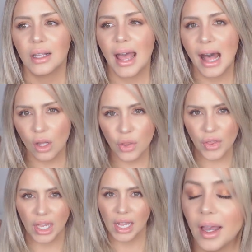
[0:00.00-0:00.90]

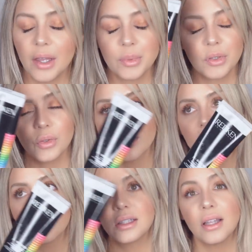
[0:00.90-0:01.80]
healthy. I
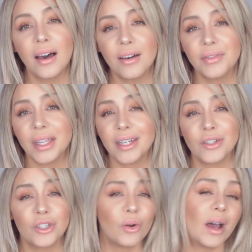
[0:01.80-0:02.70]
absolutely love that I
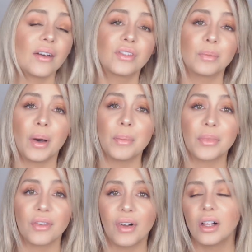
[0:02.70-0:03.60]
don't have to
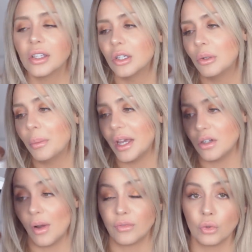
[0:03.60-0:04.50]
bump the volume, I
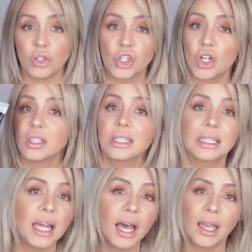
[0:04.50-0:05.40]
don't have to
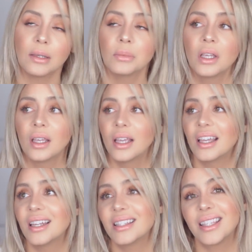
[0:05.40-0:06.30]
adjust time.
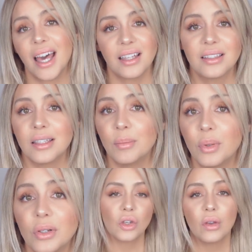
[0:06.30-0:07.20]
It is that
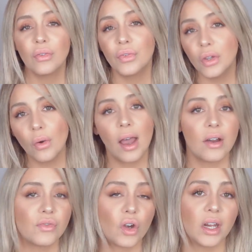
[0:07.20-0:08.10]
simple. So if you
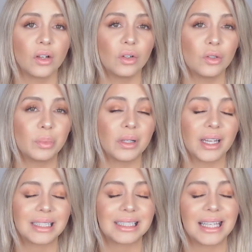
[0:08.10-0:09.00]
have tried
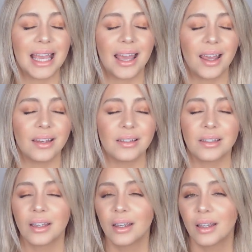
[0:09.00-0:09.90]
Olaplex and